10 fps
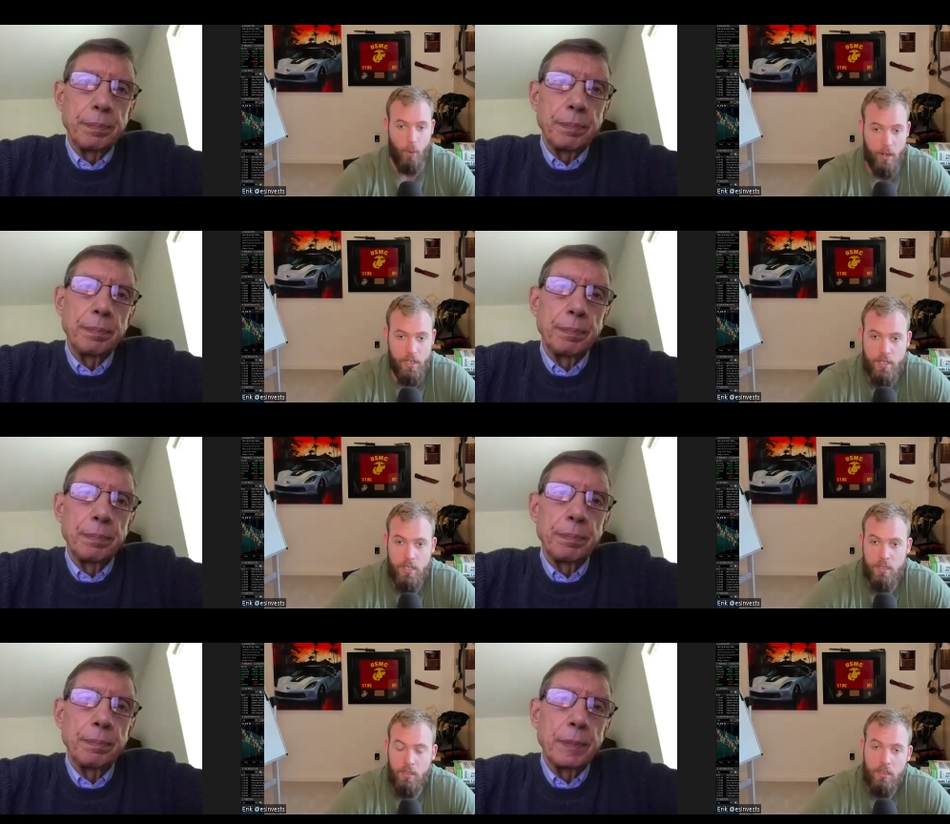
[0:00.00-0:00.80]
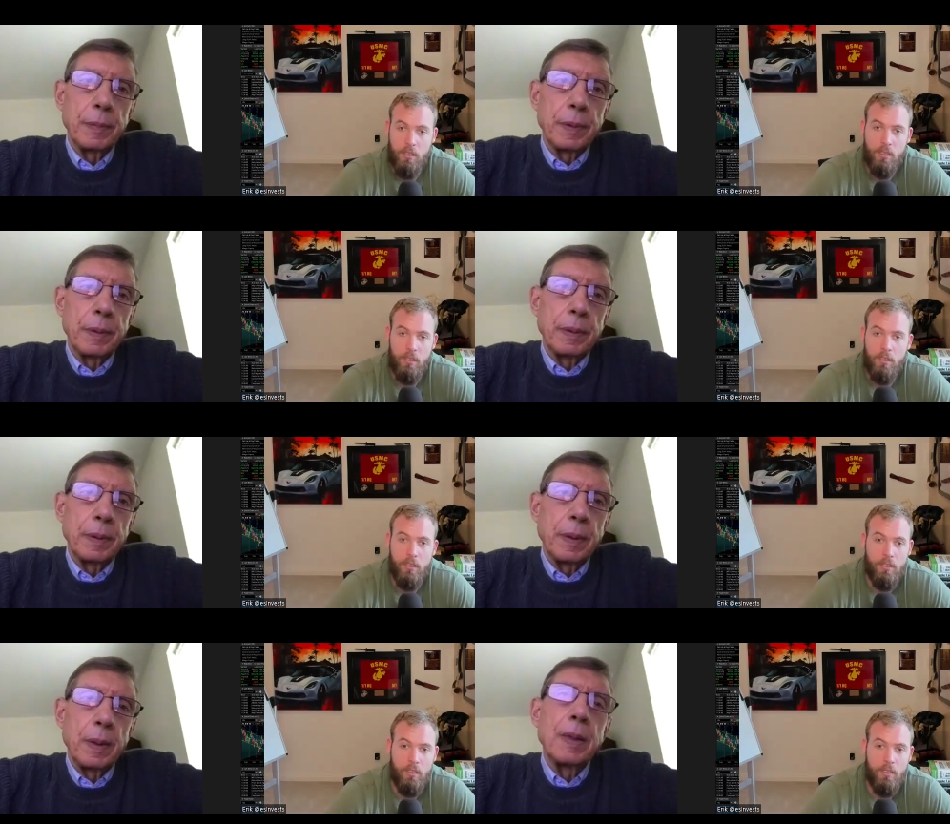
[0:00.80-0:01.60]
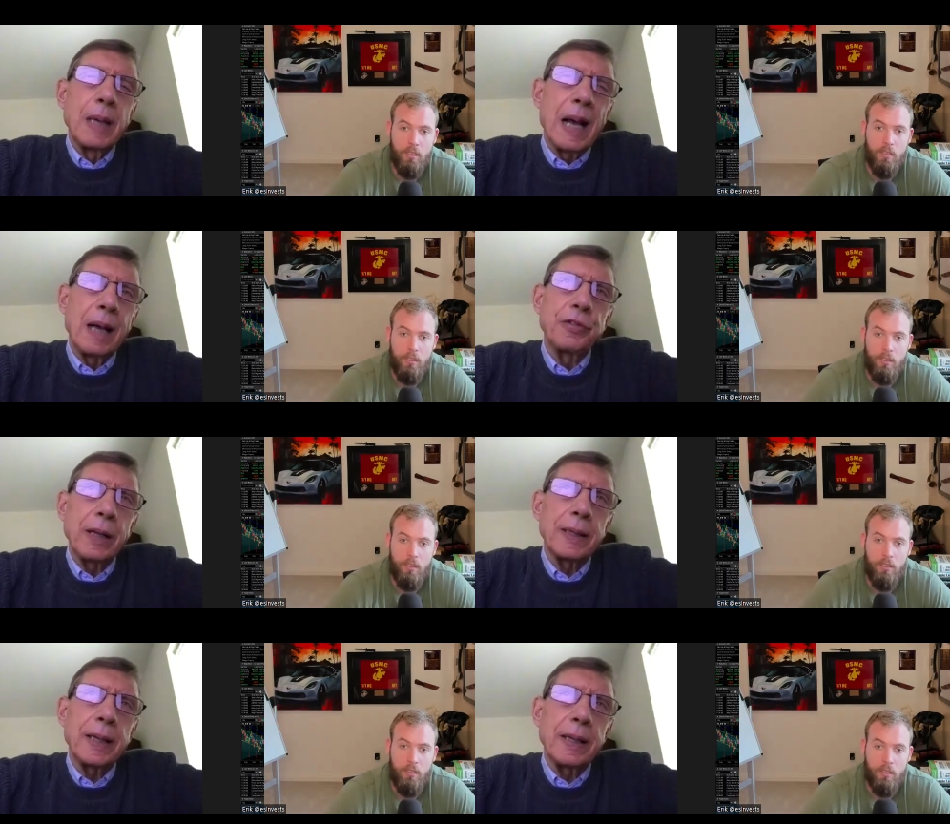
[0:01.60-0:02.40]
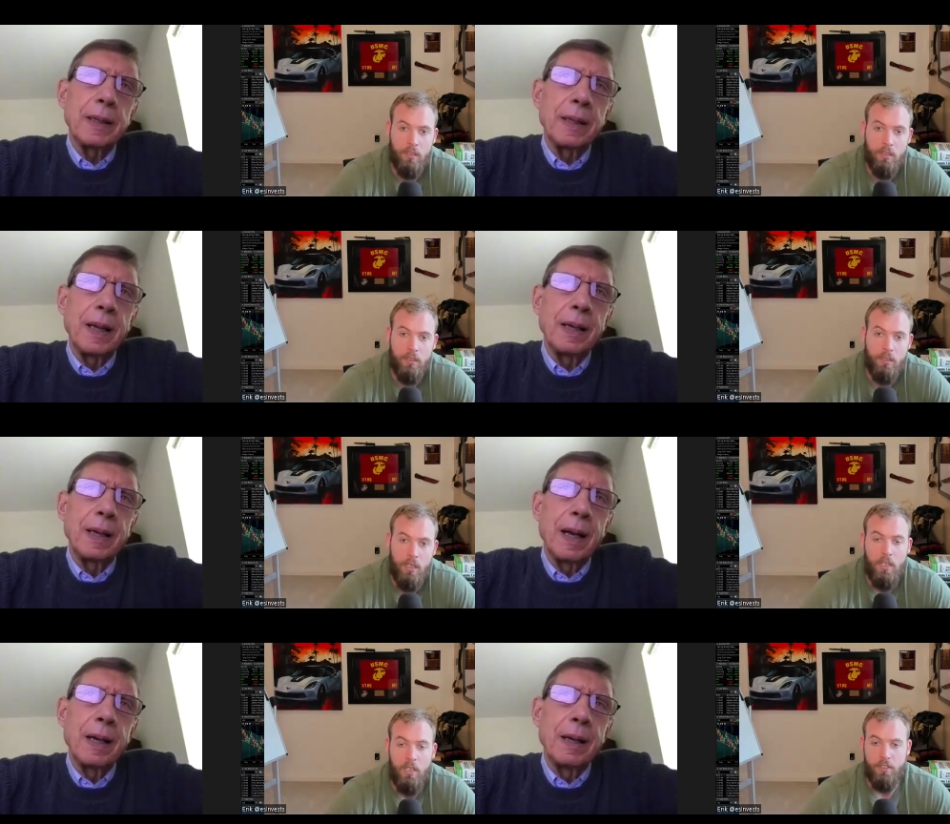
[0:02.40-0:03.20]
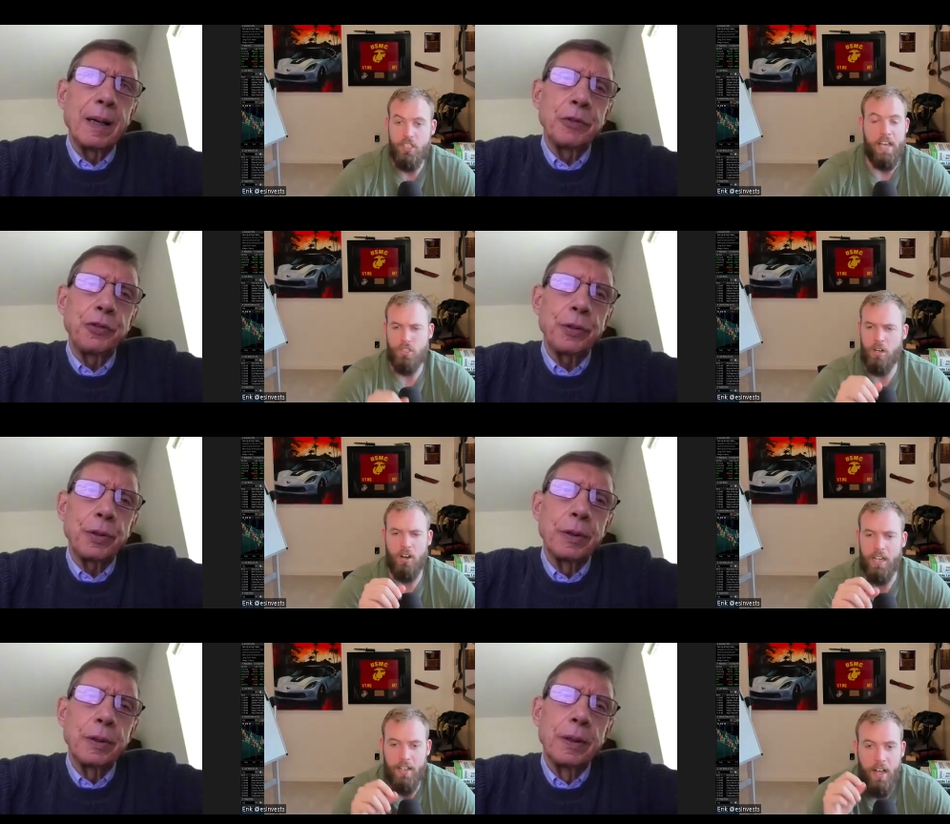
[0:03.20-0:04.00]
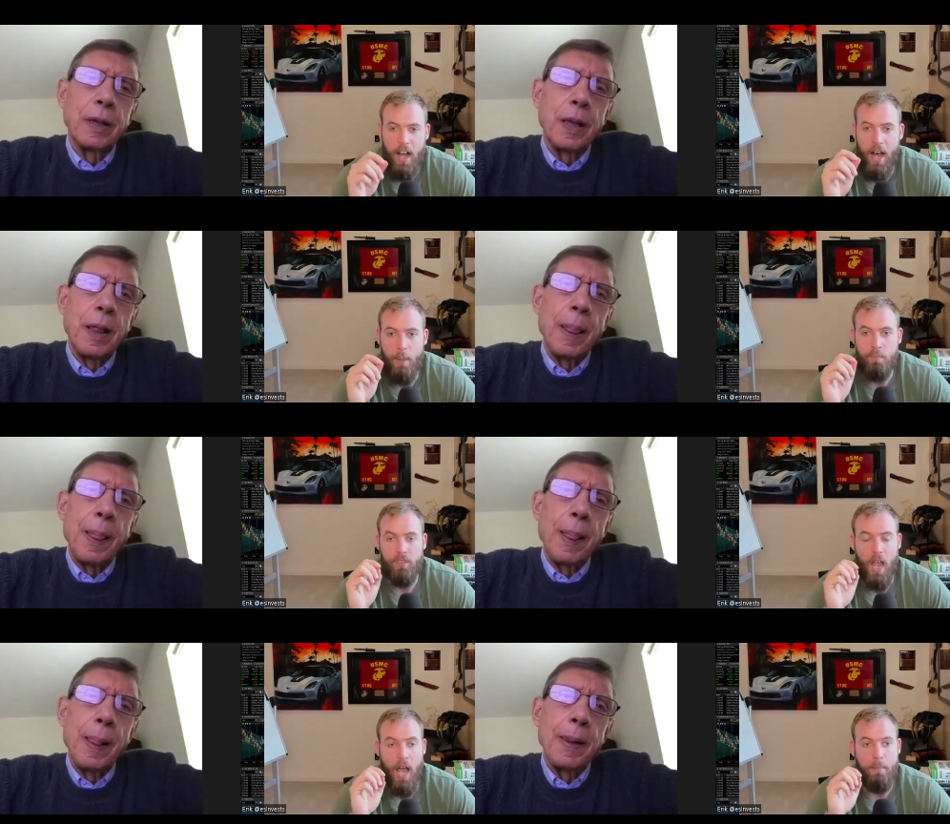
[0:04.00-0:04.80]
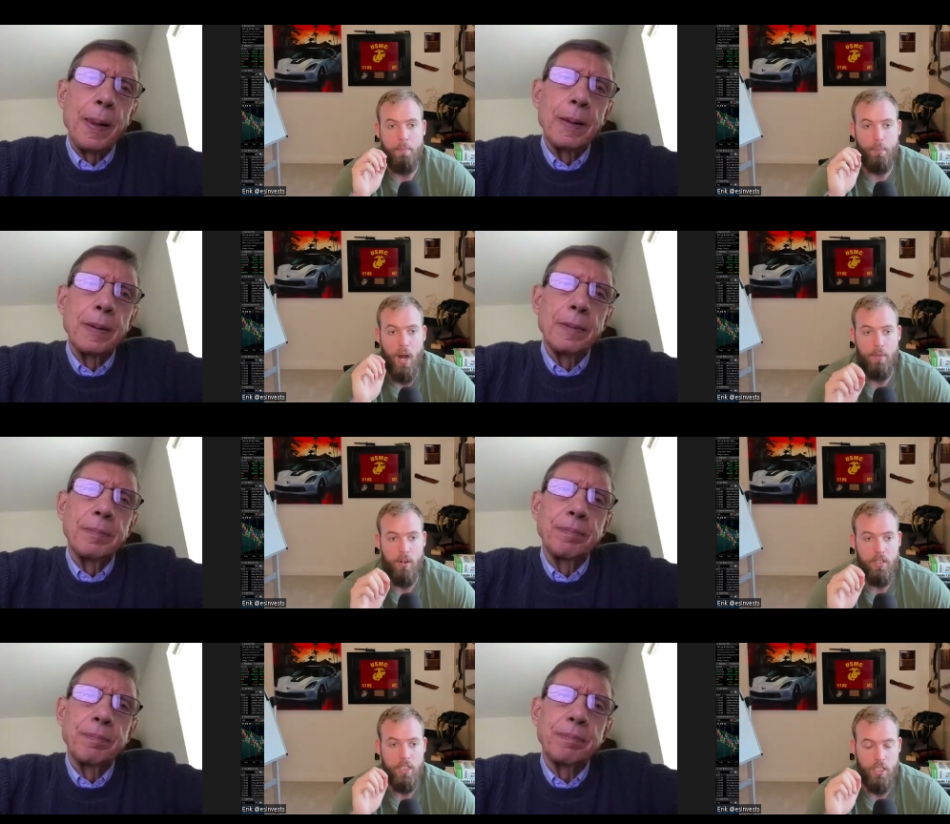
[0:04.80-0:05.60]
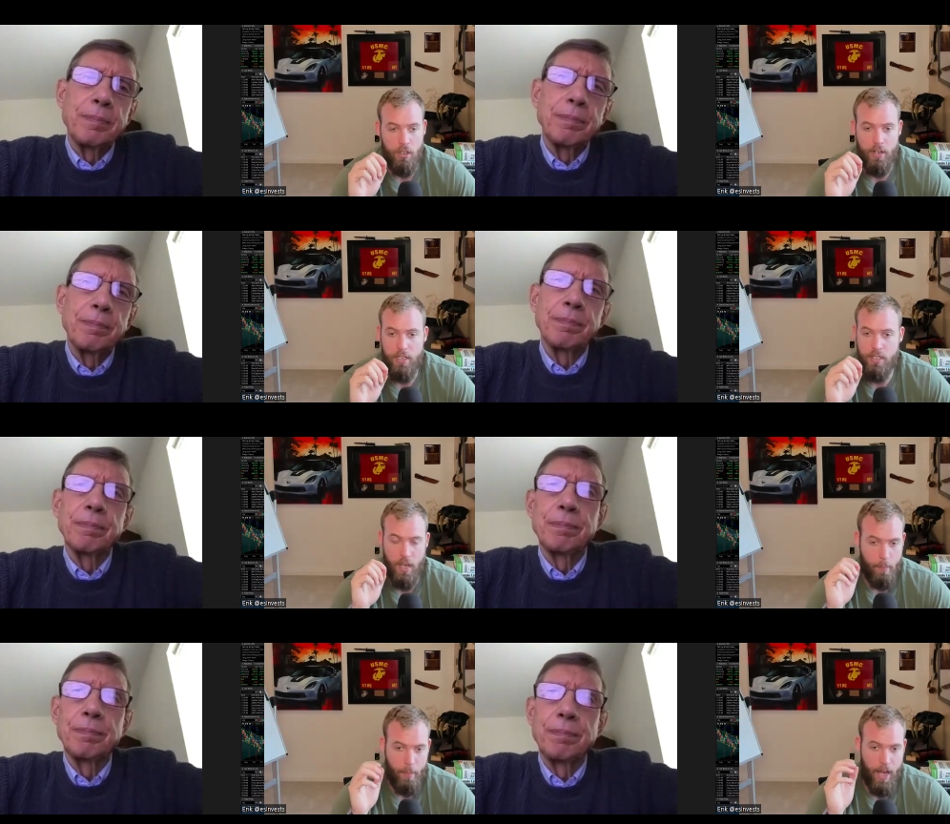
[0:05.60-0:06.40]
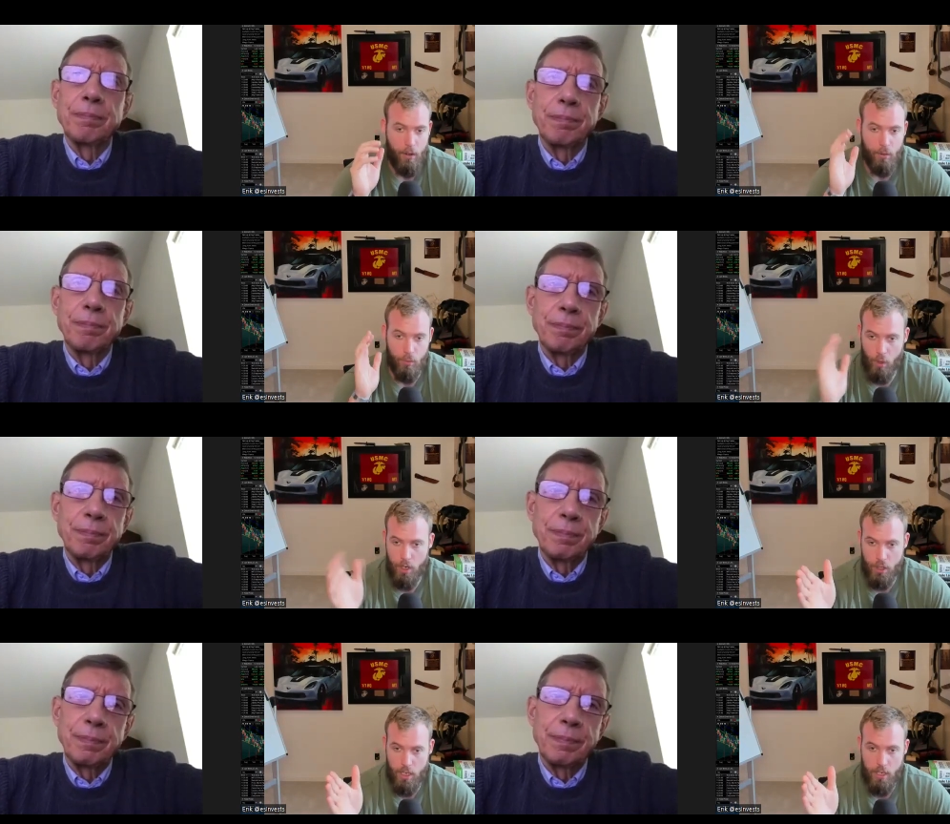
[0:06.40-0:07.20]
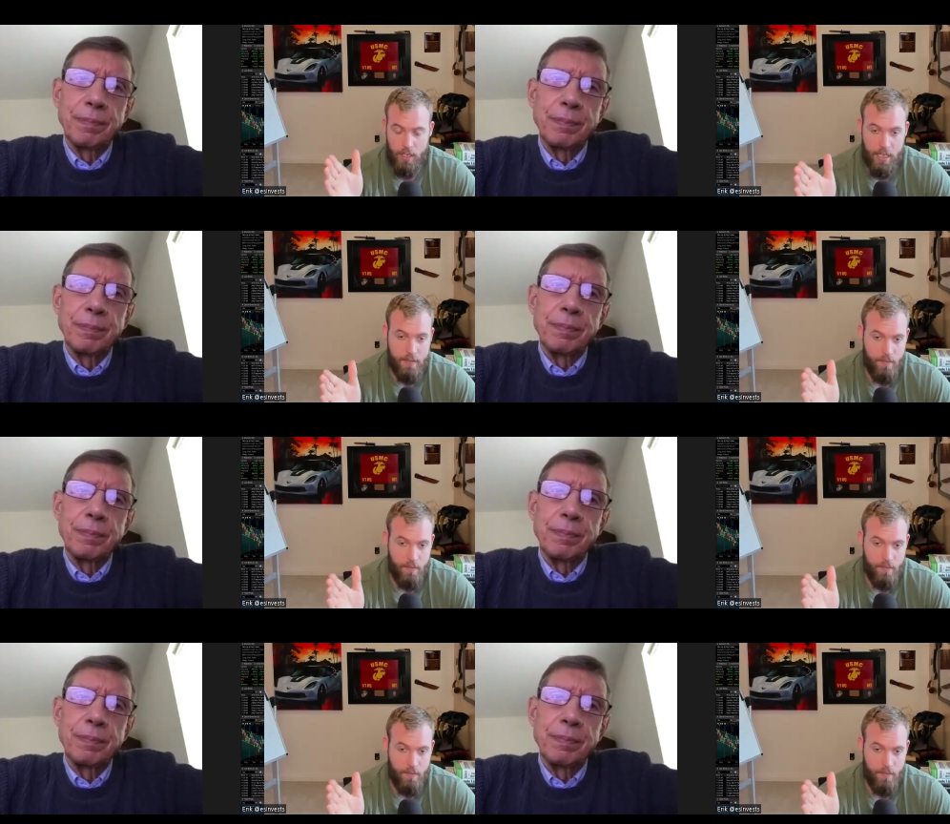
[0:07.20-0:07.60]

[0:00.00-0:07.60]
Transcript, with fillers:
Speaker 1: the forest?
Speaker 2: Ask that again. I'm not sure. Yeah, sorry.
Speaker 1: Um, I'm primarily curious about Russia